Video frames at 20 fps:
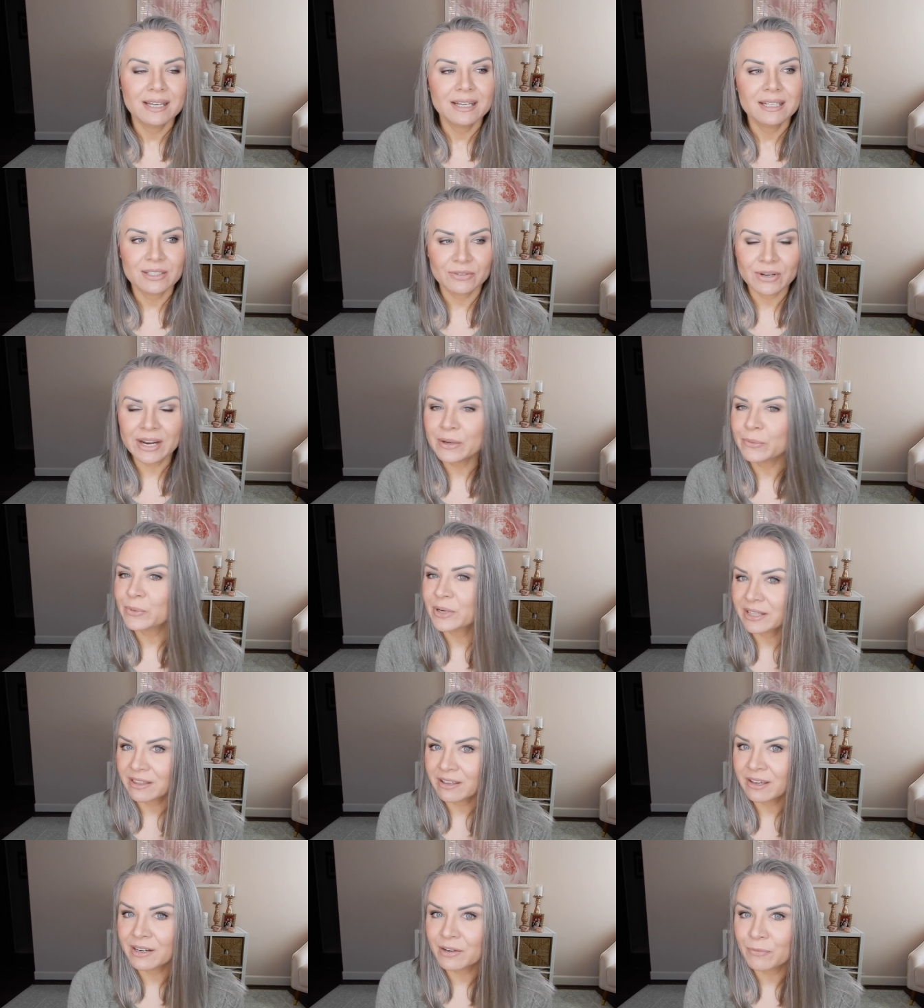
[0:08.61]
That's right, we're
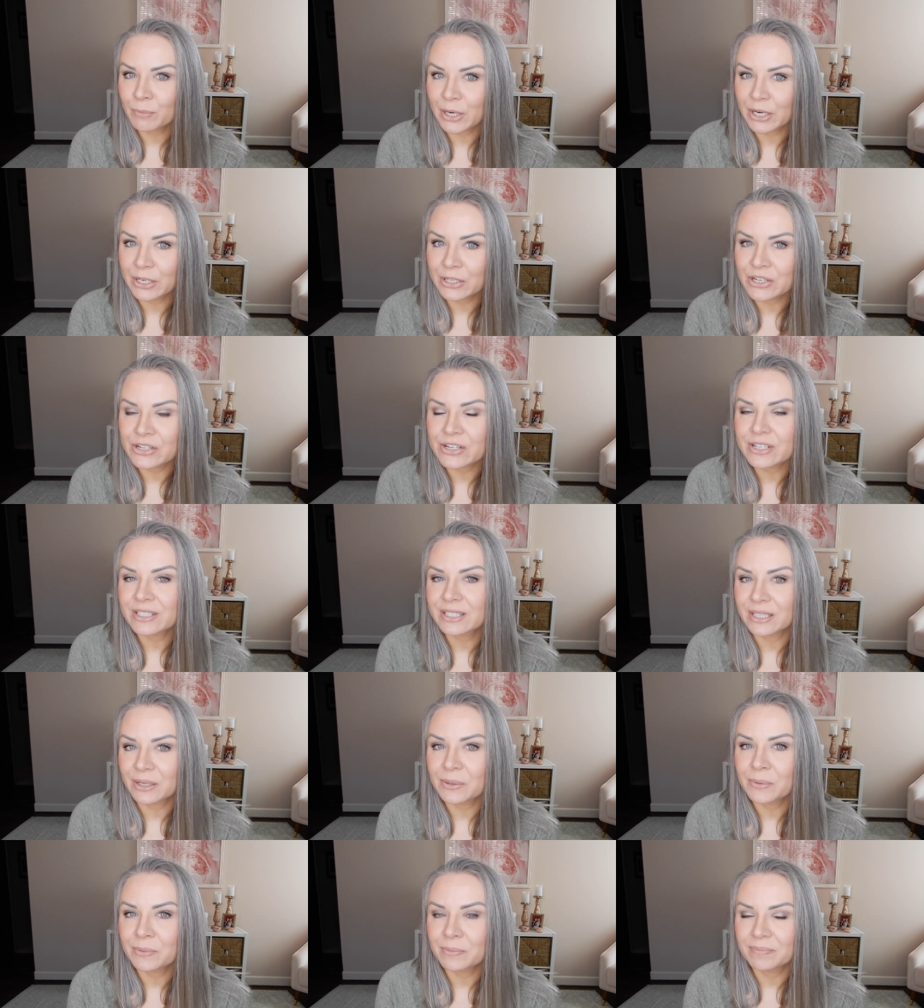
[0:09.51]
at the end of March,
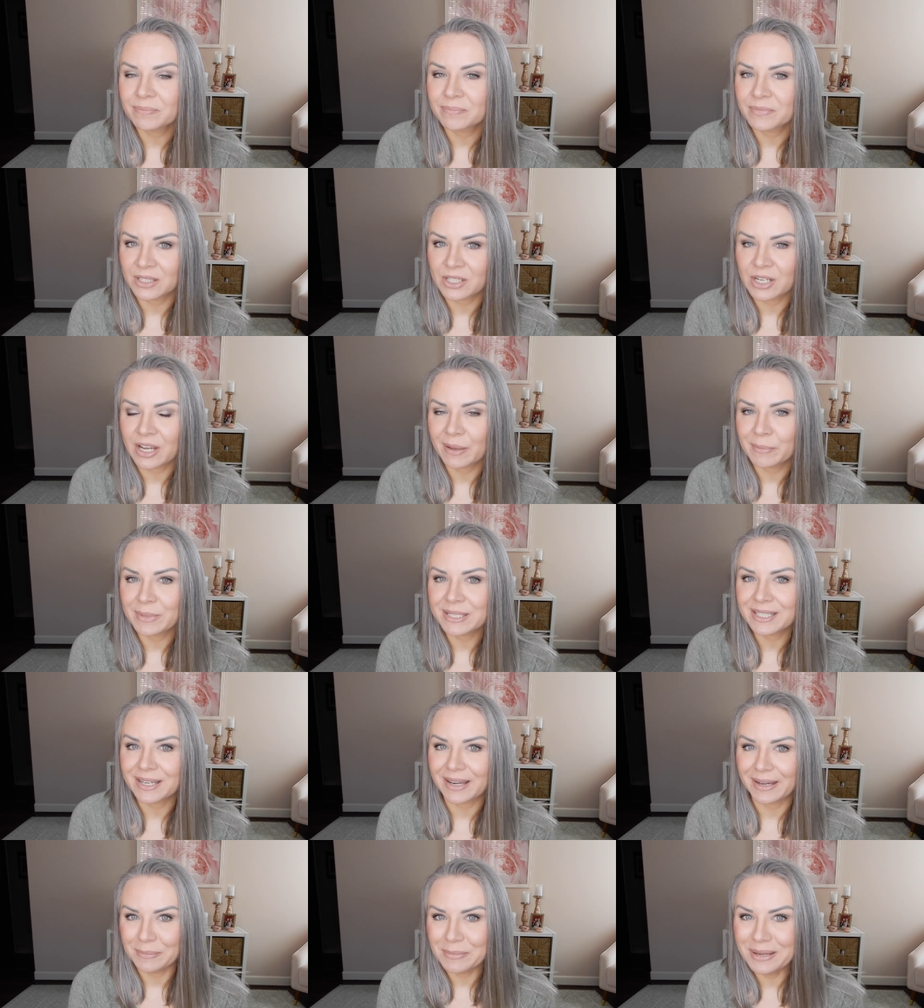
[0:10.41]
so the time
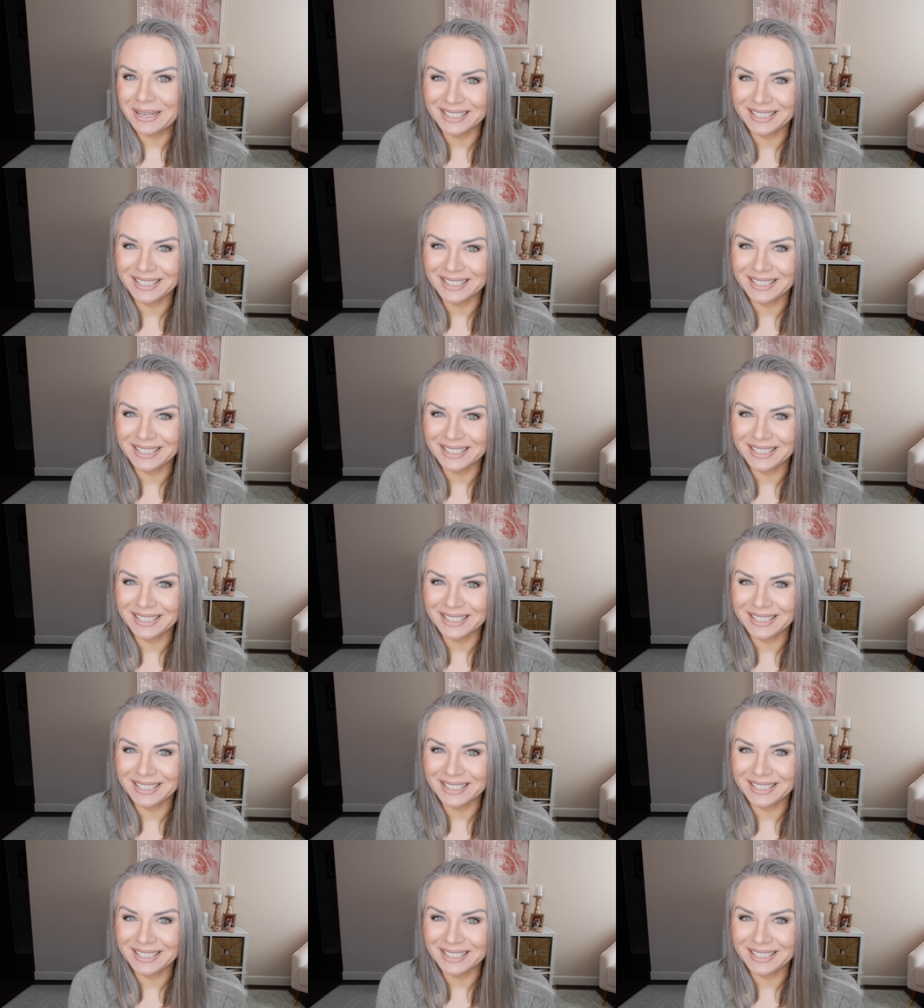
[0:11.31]
has come.